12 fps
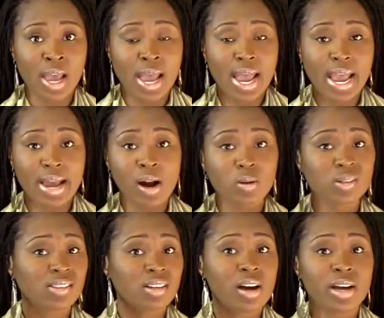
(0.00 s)
And her
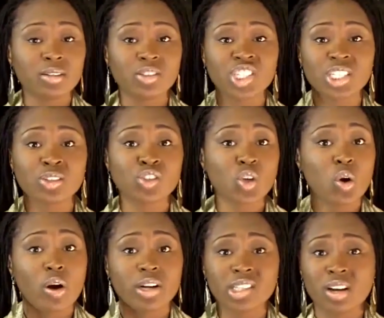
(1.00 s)
son, Chicken
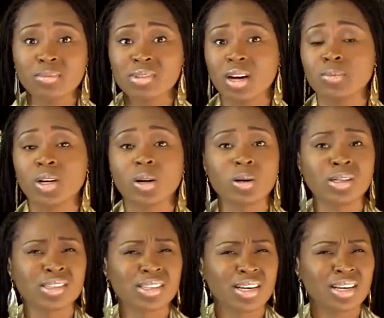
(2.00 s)
George, comes up to her and
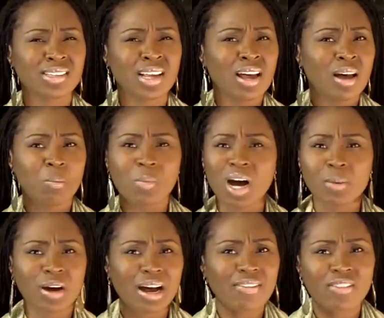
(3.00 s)
says, Mama,
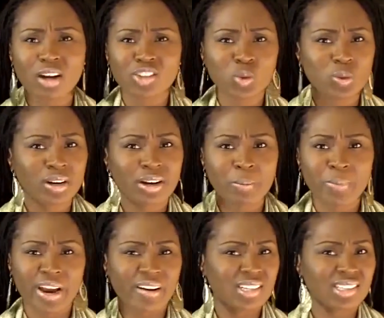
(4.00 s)
I thought you were going to
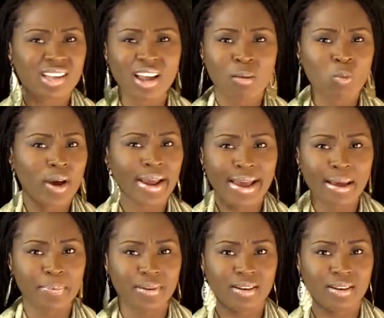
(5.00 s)
marry Sam. What happened?